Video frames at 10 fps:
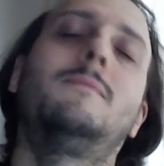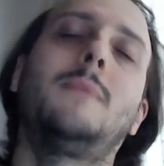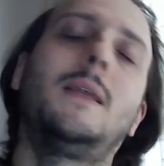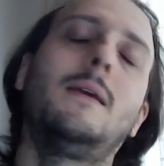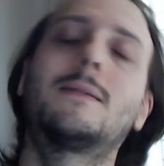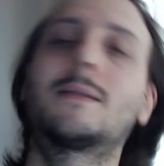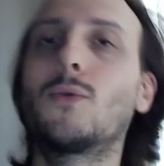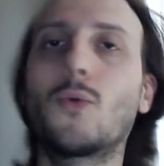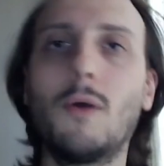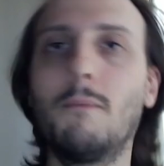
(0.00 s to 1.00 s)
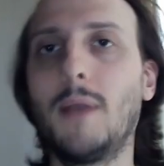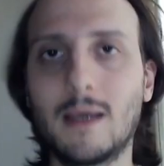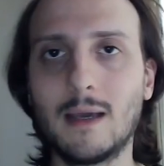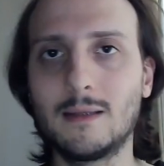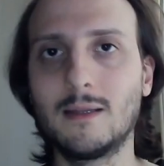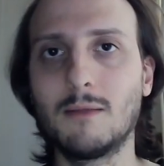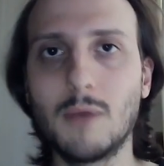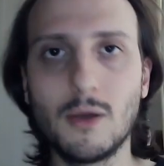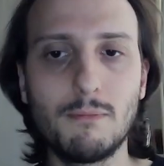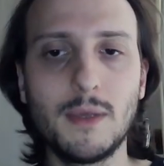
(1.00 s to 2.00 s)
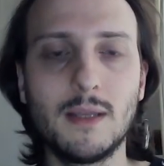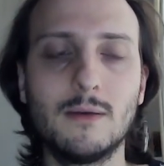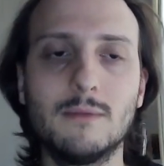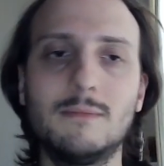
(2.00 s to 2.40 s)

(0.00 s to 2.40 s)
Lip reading: It's too complicated in my opinion.